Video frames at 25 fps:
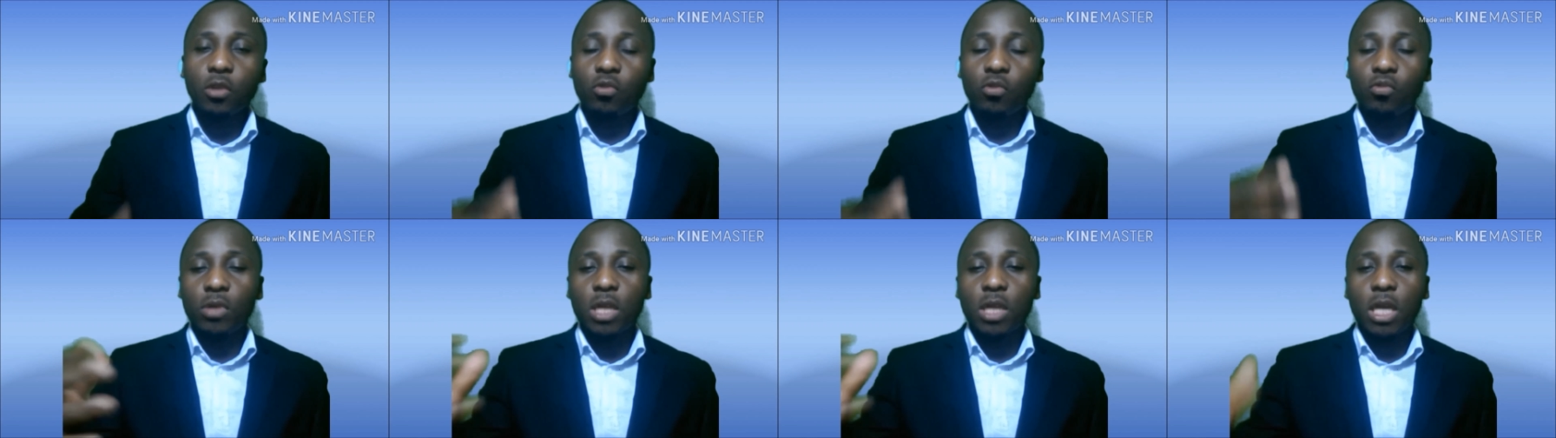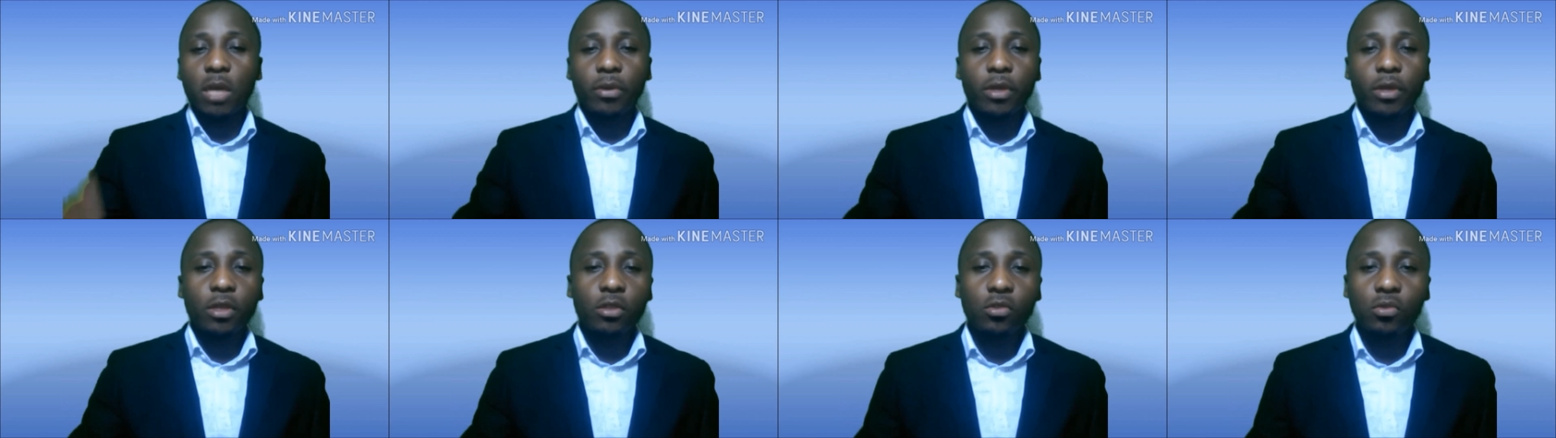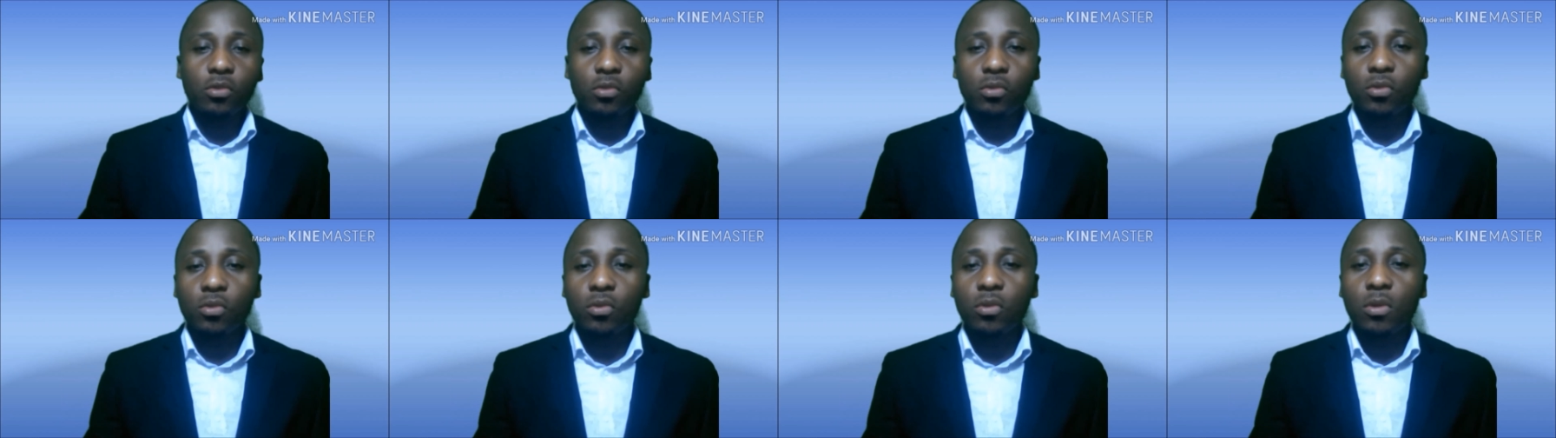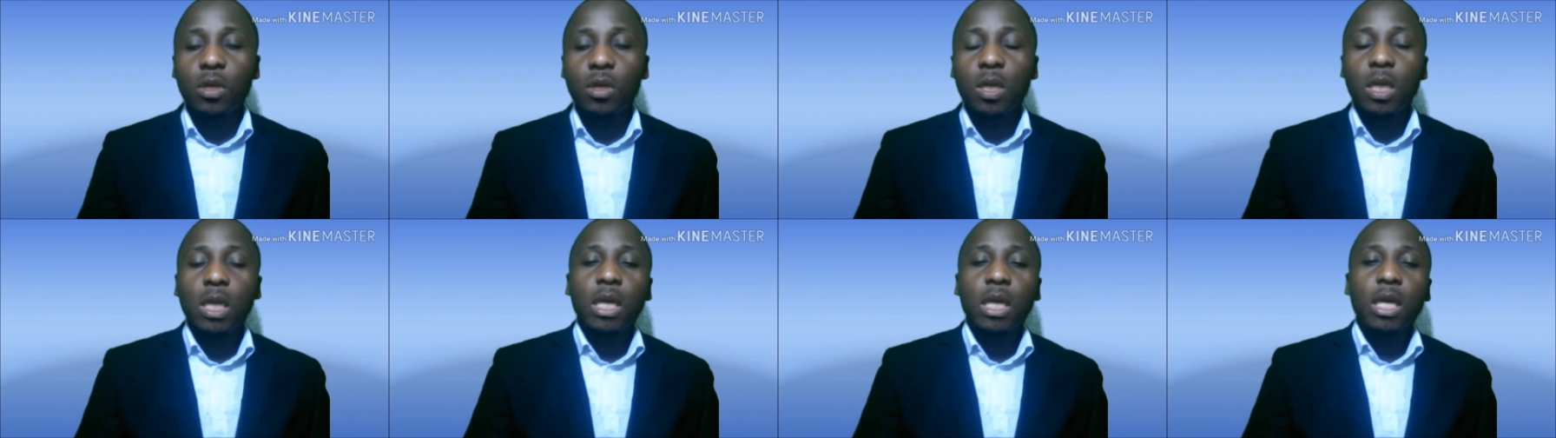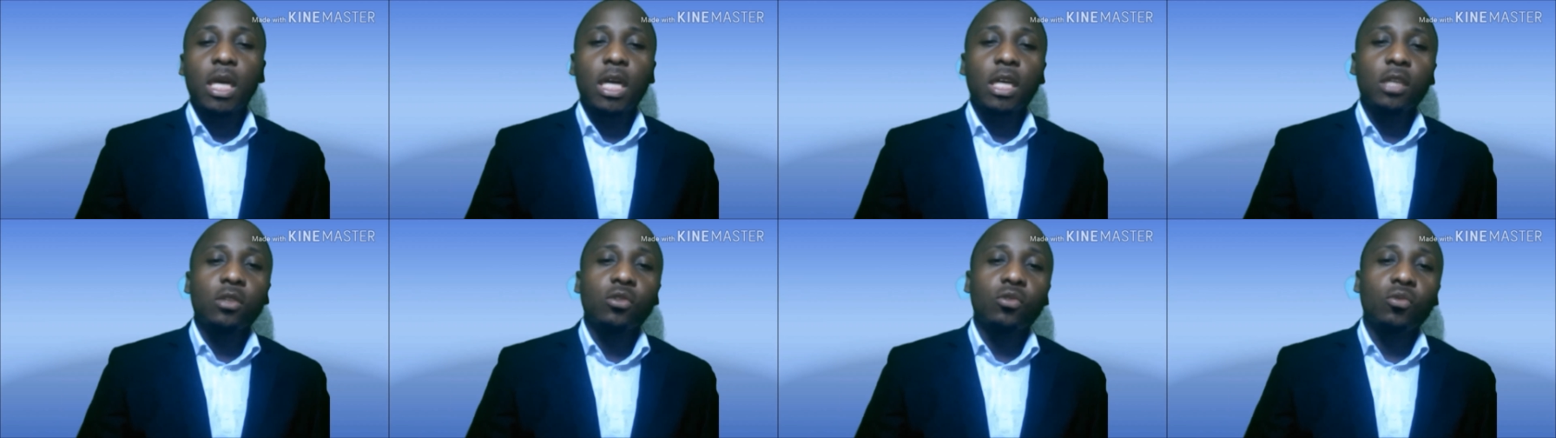They could direct you
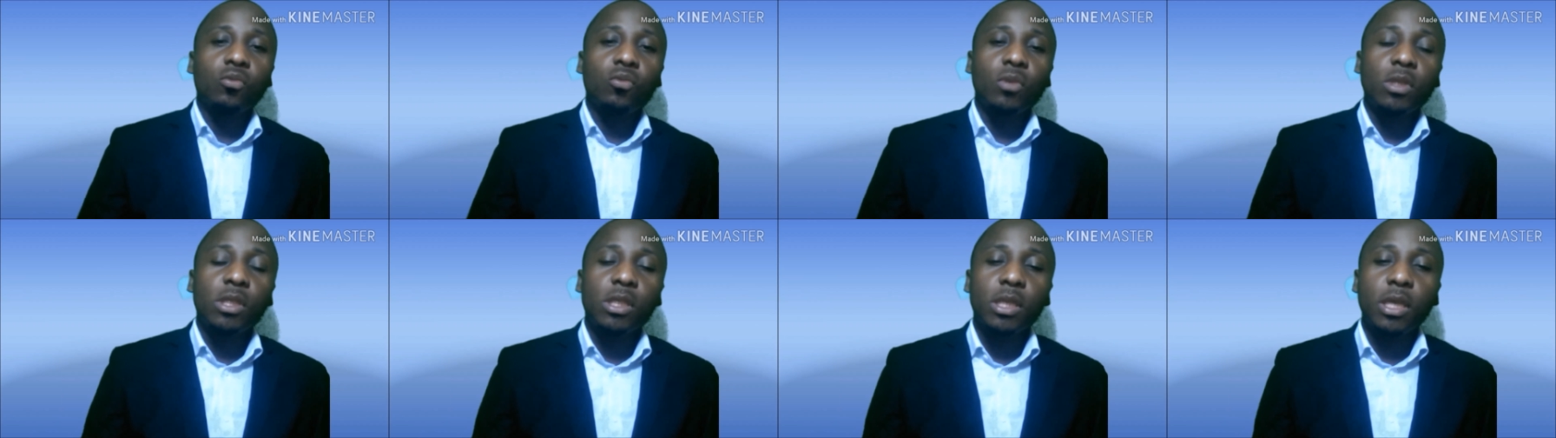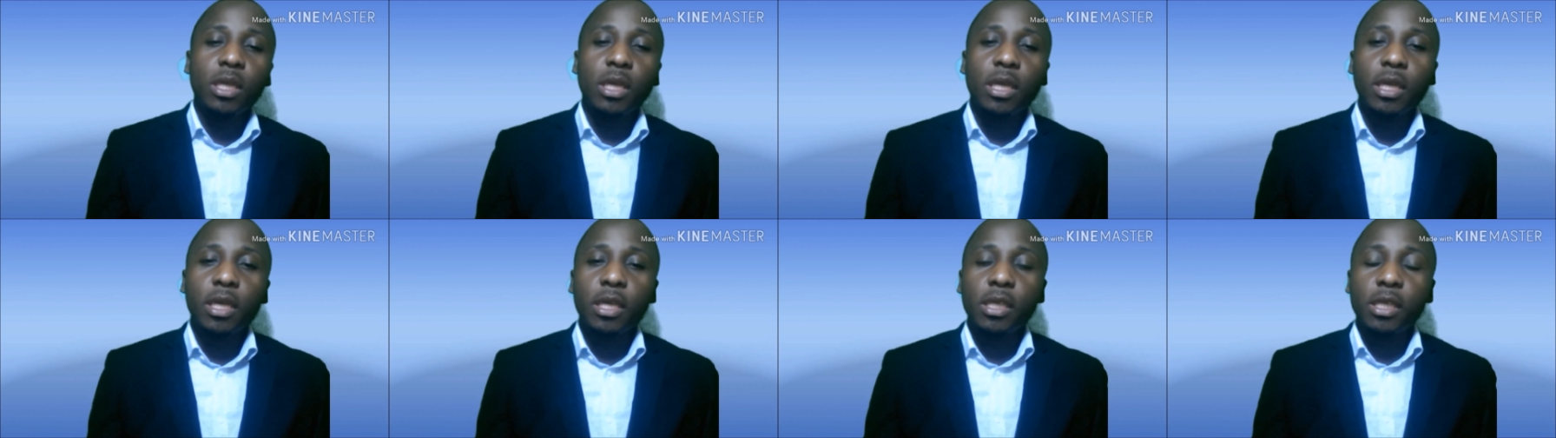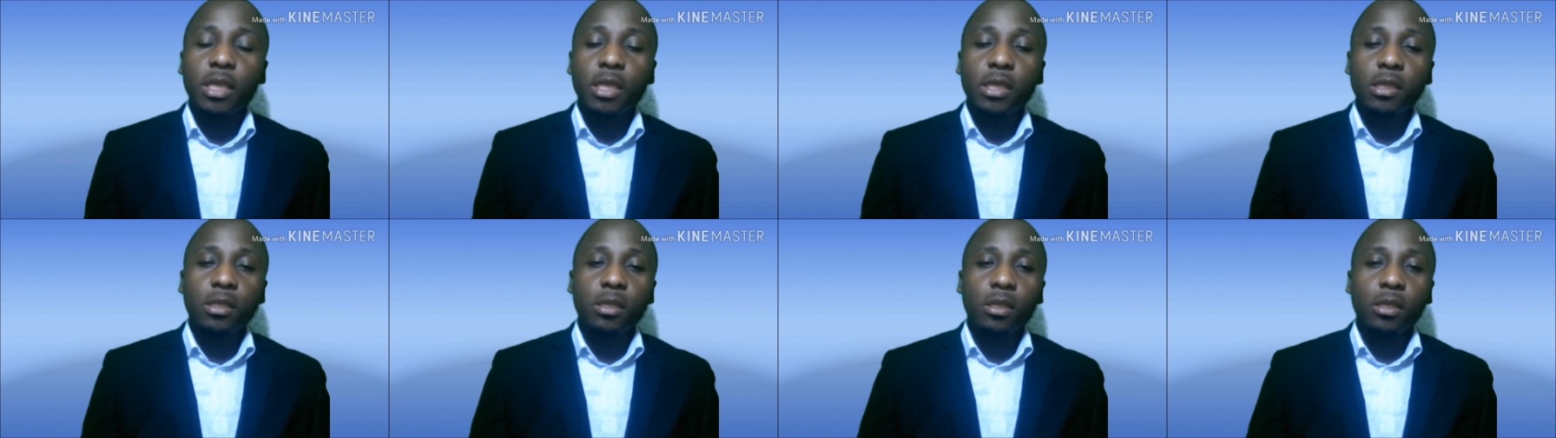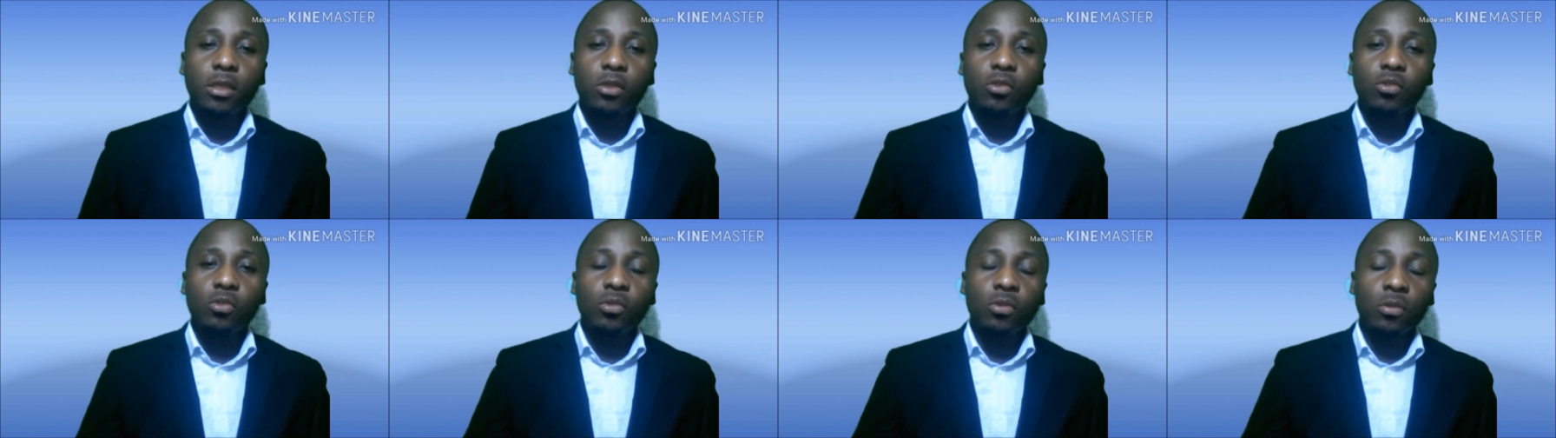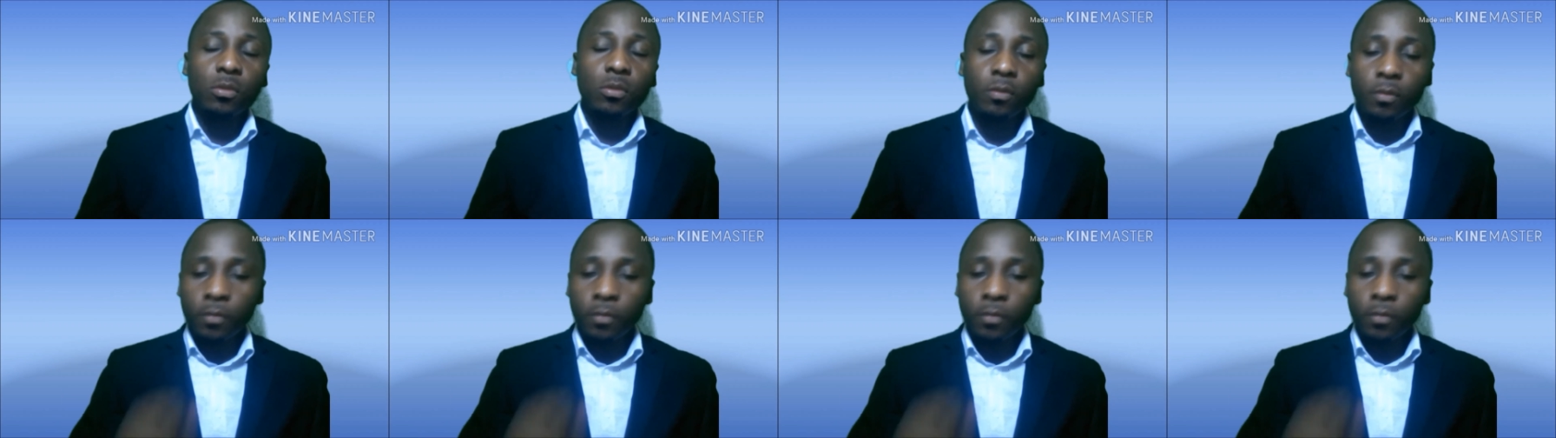as to which agency to